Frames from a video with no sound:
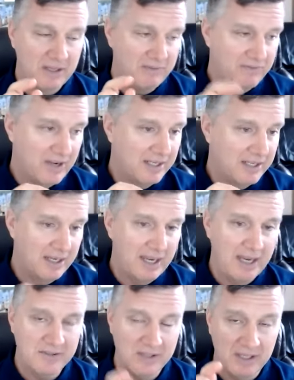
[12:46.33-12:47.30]
They find a
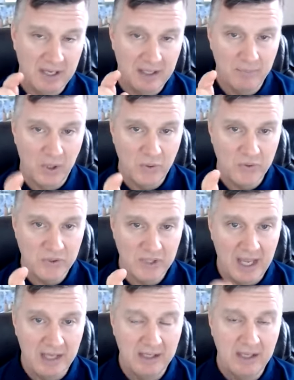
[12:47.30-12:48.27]
case and they post
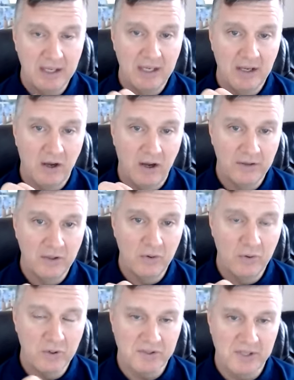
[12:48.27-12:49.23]
that on the
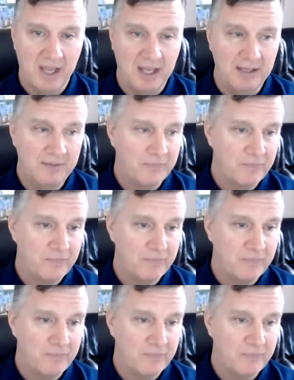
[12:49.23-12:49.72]
course site